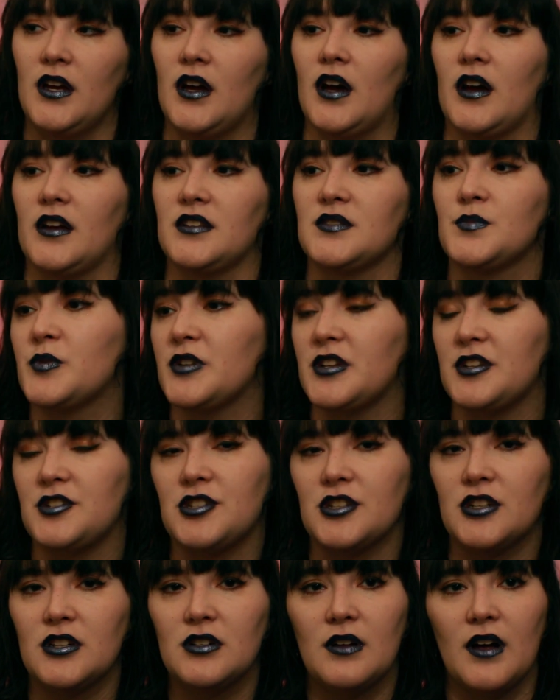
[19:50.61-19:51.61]
It's pretty
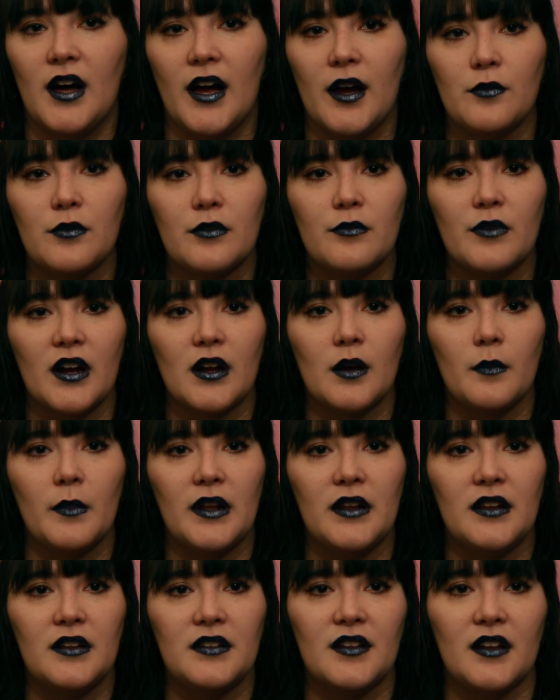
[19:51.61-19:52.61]
chill. I would
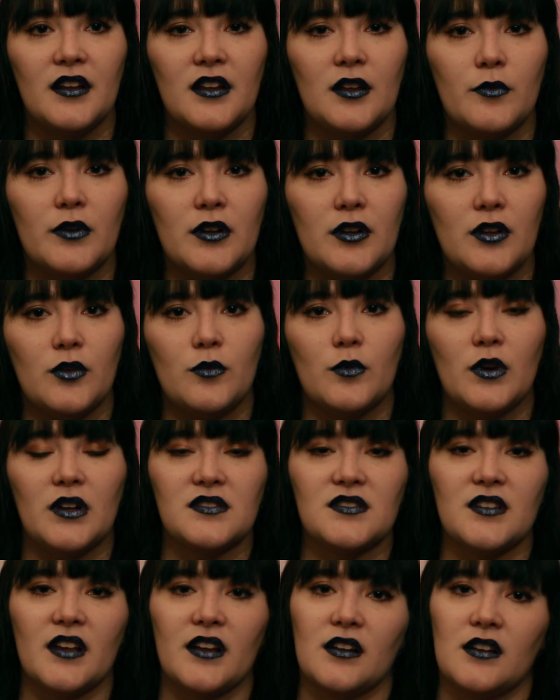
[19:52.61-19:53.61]
recommend it to anyone who
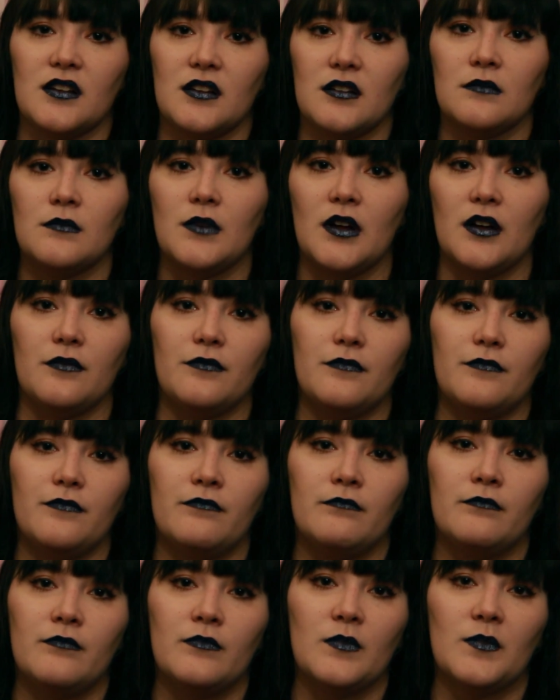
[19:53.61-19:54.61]
wants like a
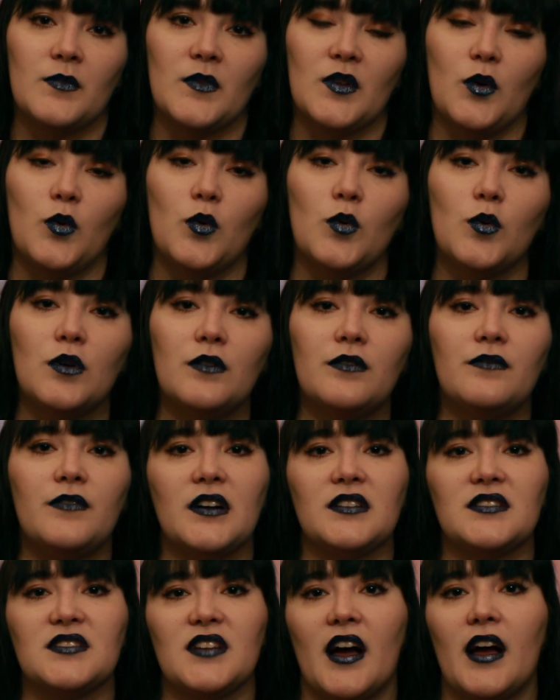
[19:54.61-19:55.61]
cool,
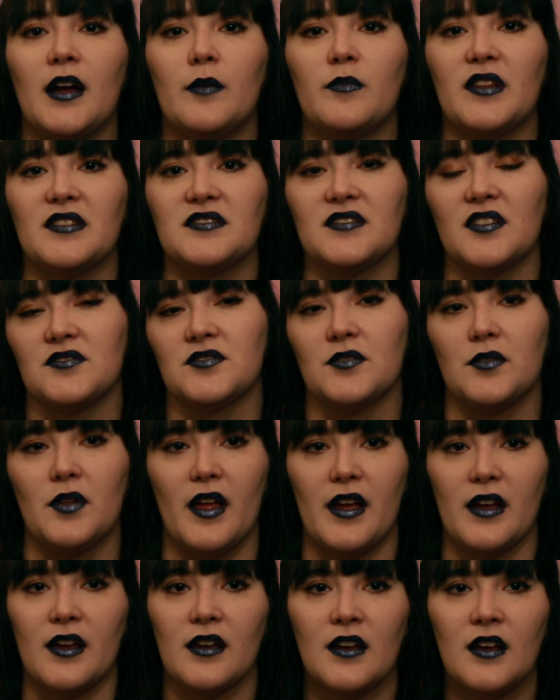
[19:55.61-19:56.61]
fun time that's also
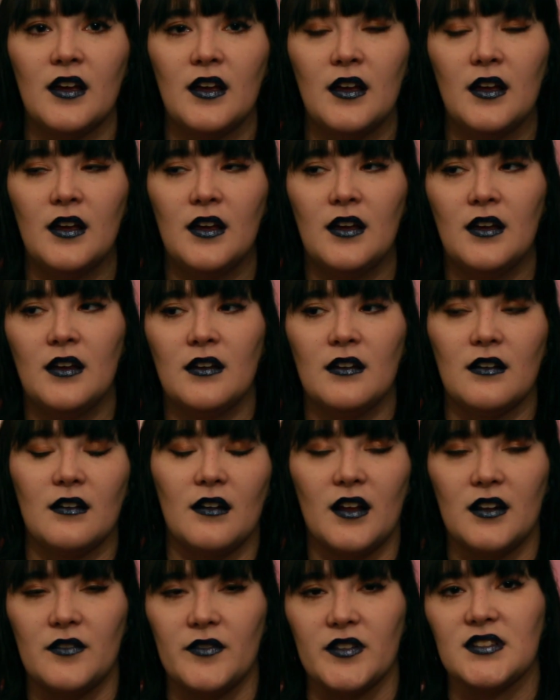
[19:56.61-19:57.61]
like
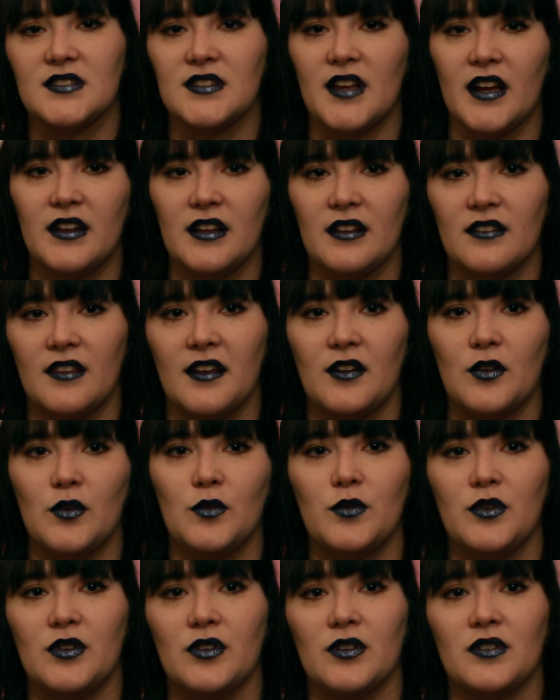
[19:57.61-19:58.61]
kind of exciting. Like,
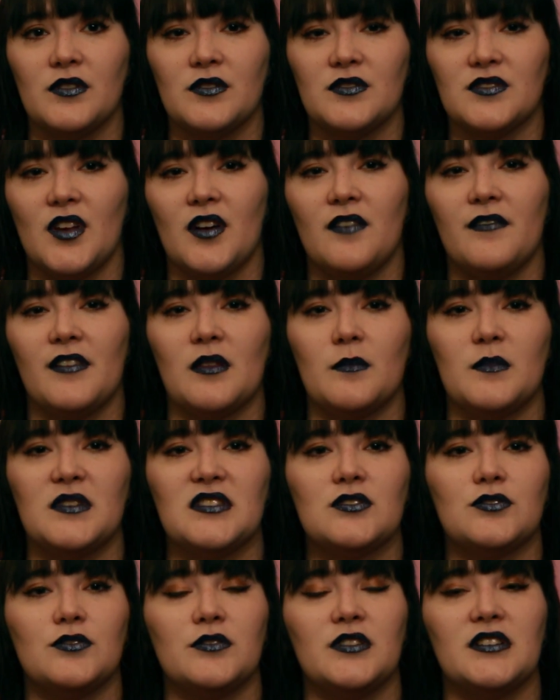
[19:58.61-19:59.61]
ooh, you're solving the
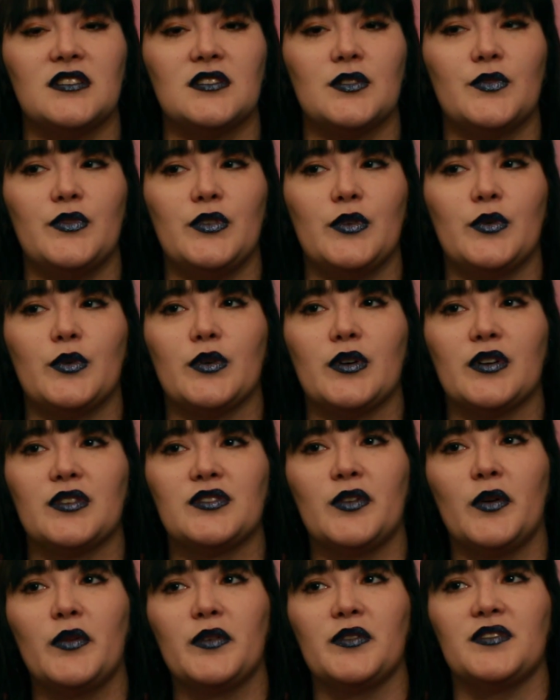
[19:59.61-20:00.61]
mysteries of your
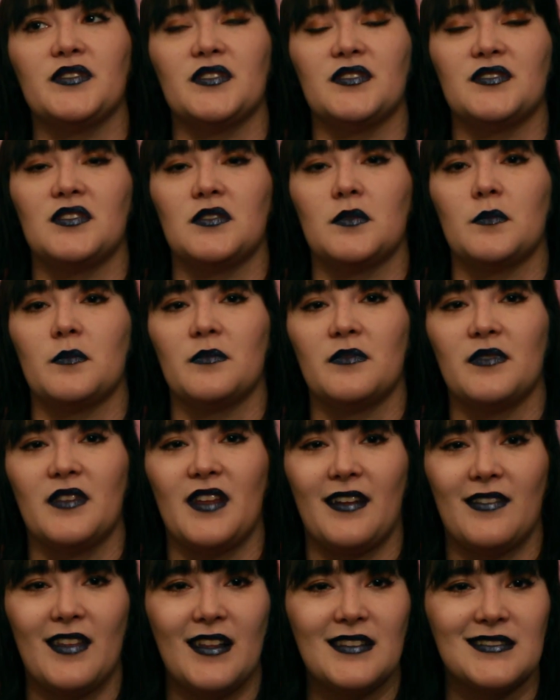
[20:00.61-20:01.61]
solar system.
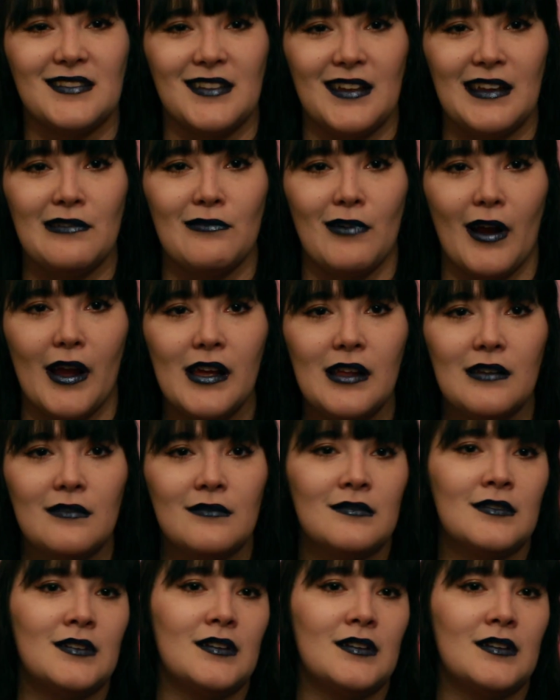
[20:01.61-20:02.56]
Like, that's neat, right?